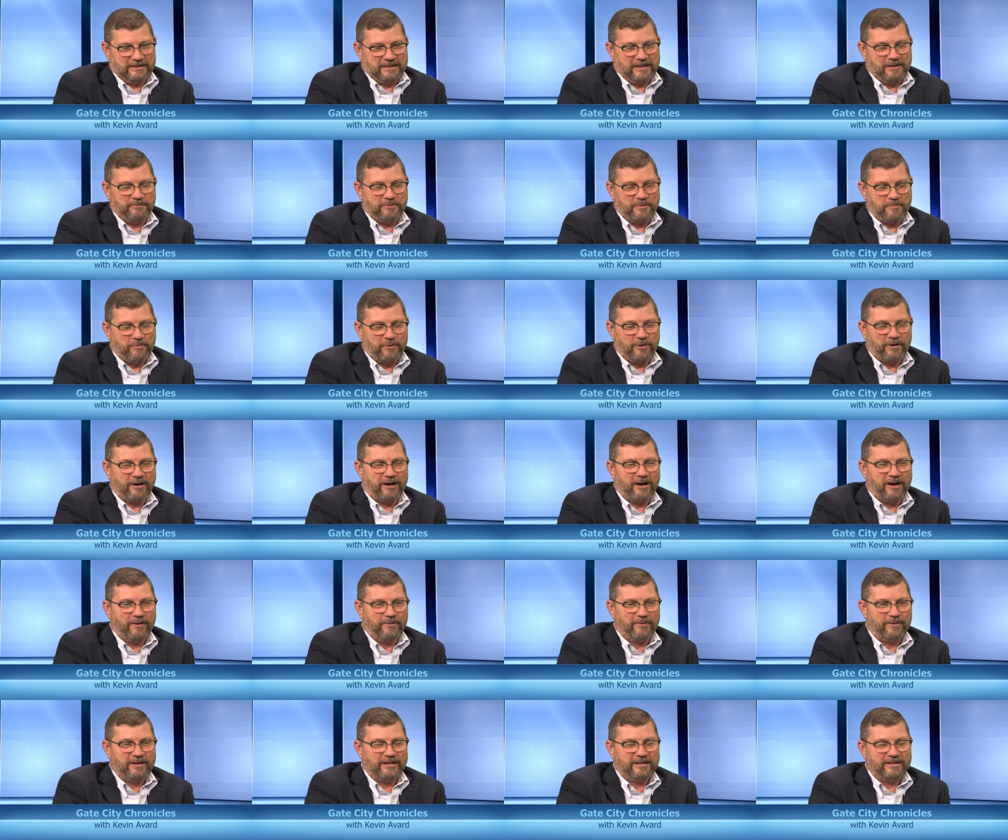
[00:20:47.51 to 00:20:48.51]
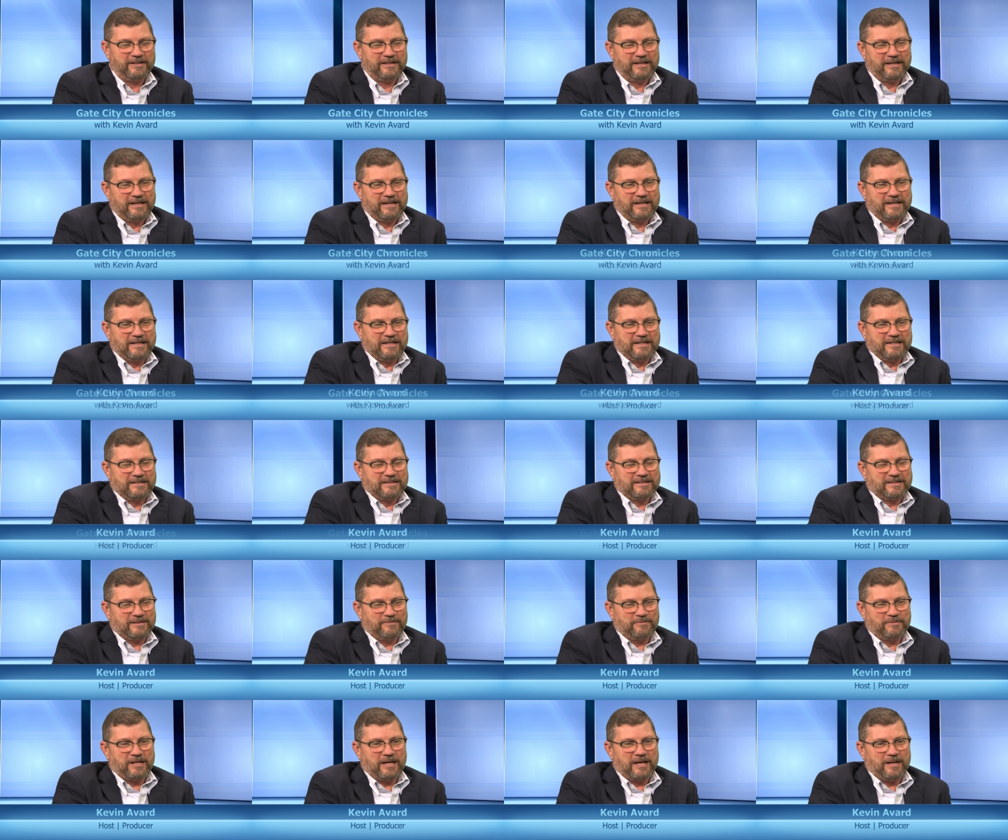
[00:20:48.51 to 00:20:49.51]
Henry Burke Highway, and
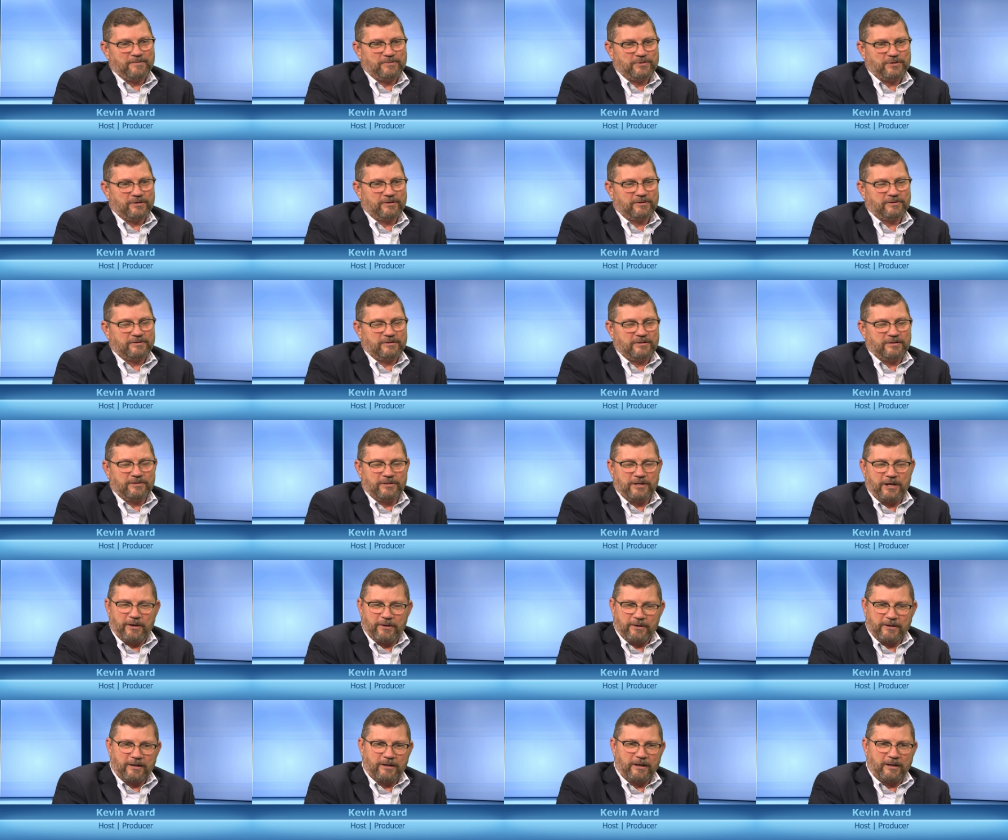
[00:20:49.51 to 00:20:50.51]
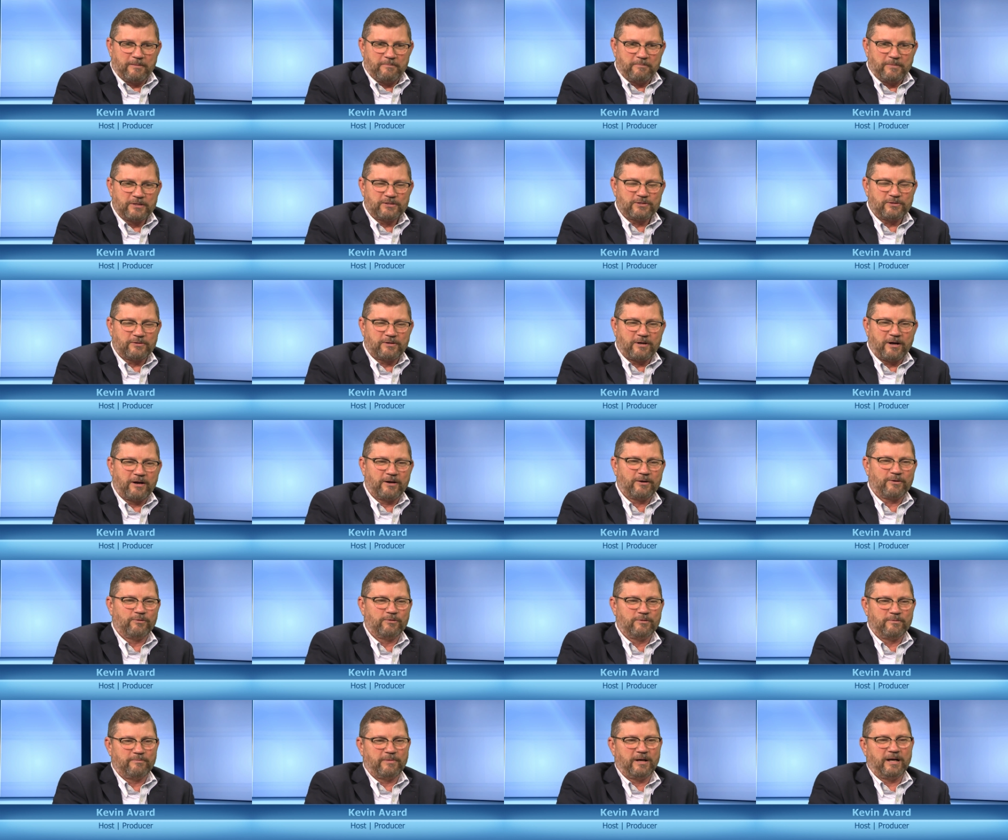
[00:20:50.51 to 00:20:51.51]
sometimes you'll hear a muscle car
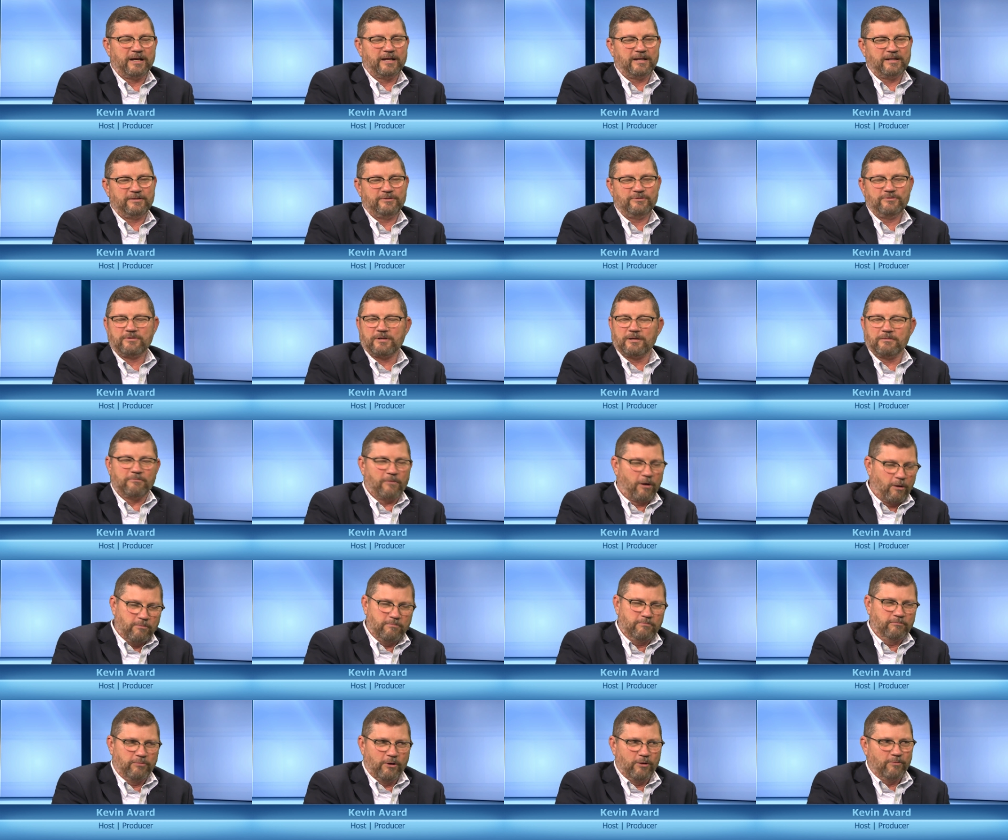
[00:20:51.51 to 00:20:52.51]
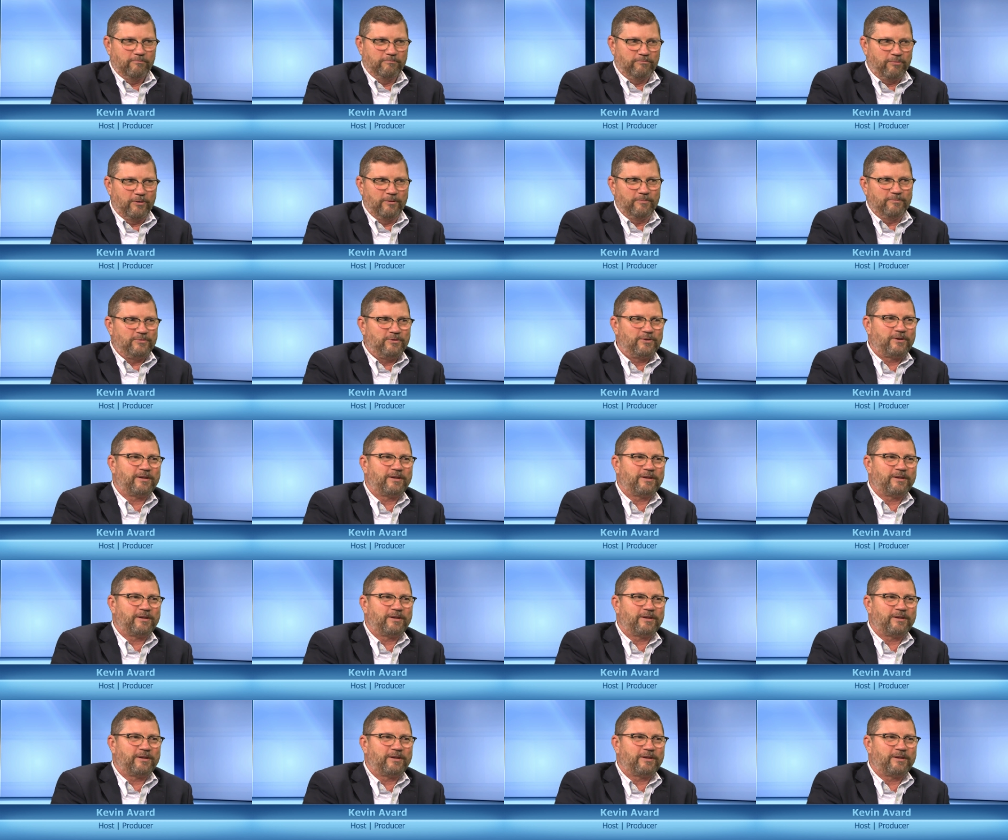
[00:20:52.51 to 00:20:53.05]
going by, and you can boom, boom, boom.